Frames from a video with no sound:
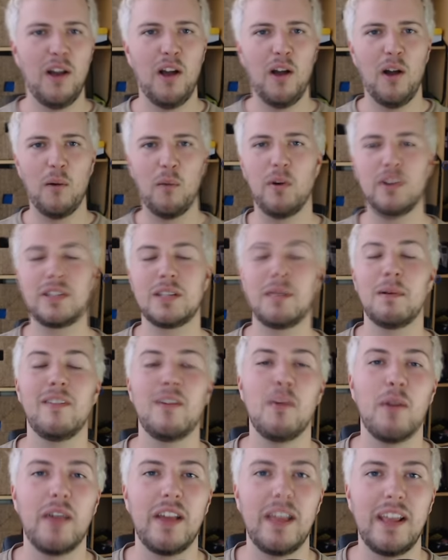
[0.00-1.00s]
What's up,
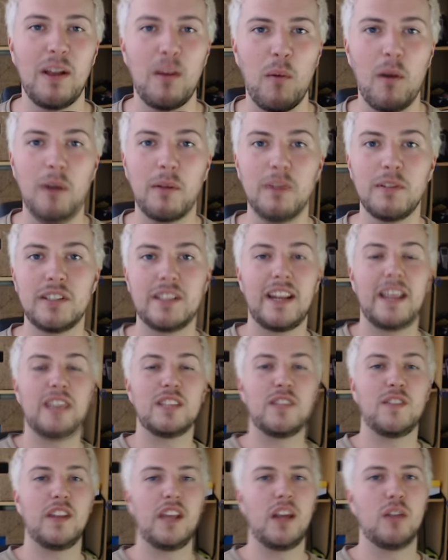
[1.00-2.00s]
everybody? Welcome to today's
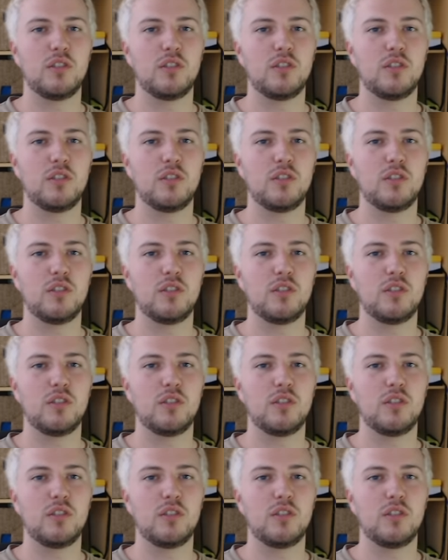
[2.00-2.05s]
video.